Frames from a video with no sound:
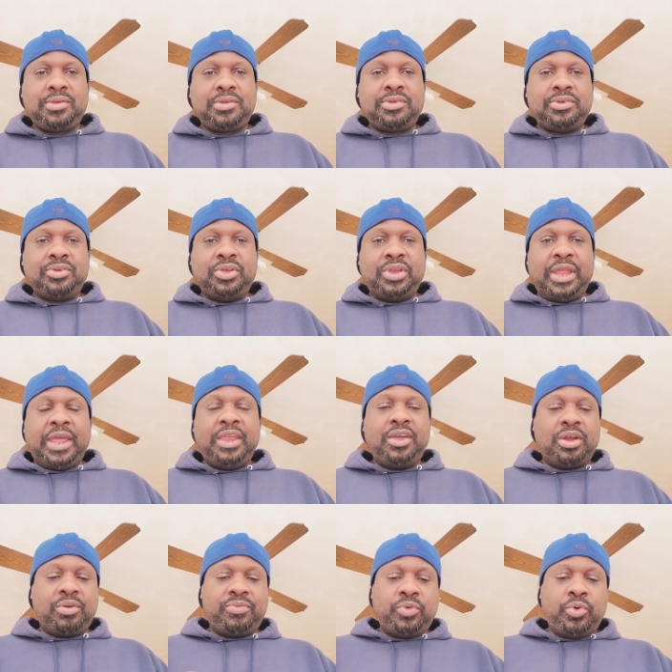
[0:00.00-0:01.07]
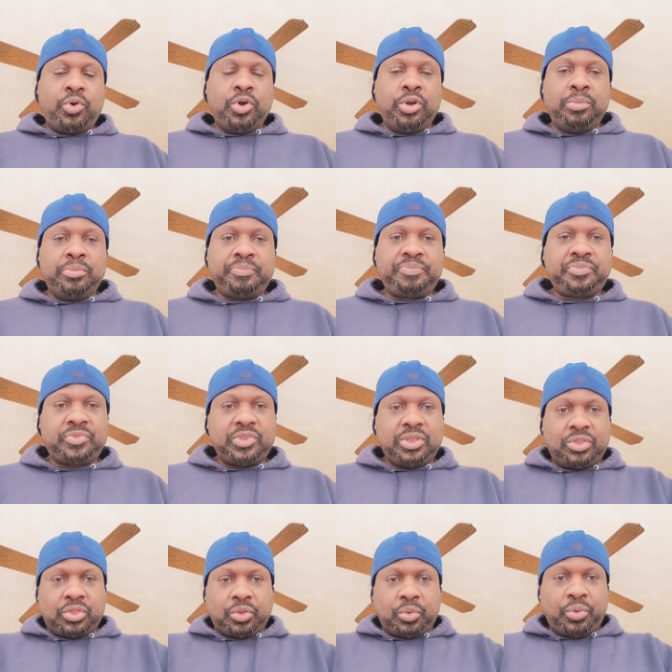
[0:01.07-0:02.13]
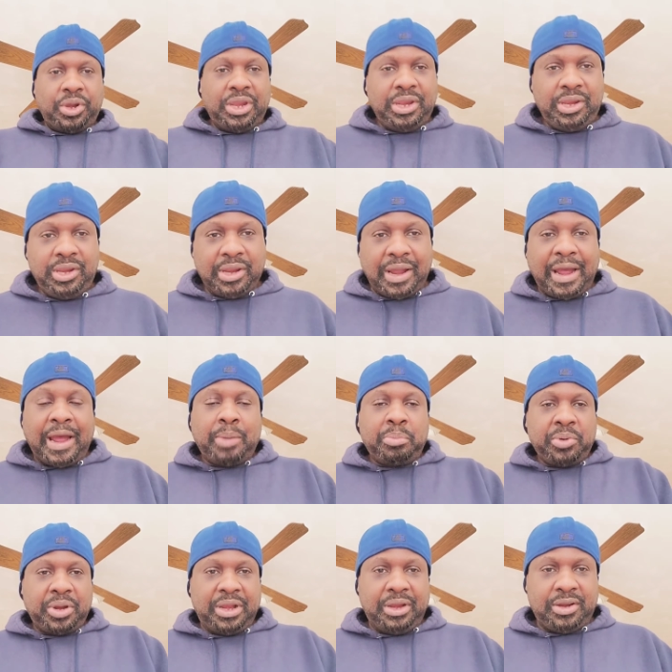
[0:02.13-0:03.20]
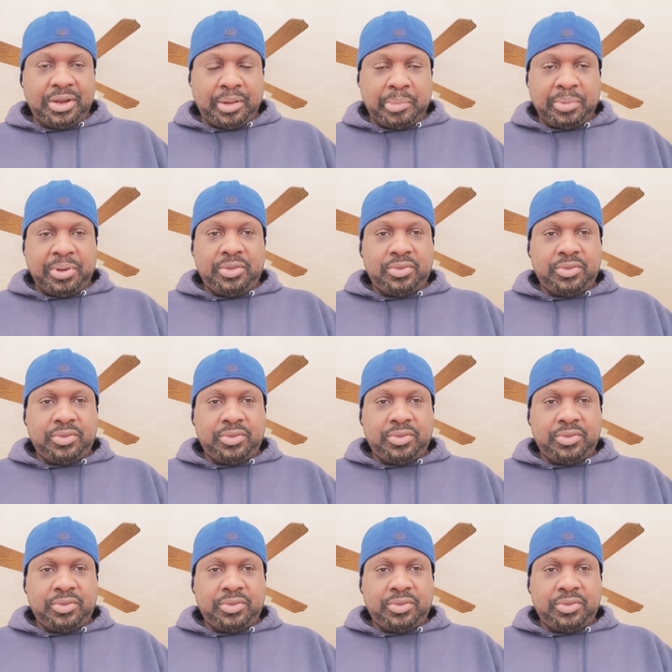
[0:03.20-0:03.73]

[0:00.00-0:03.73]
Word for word: Now you're going to form three operating companies.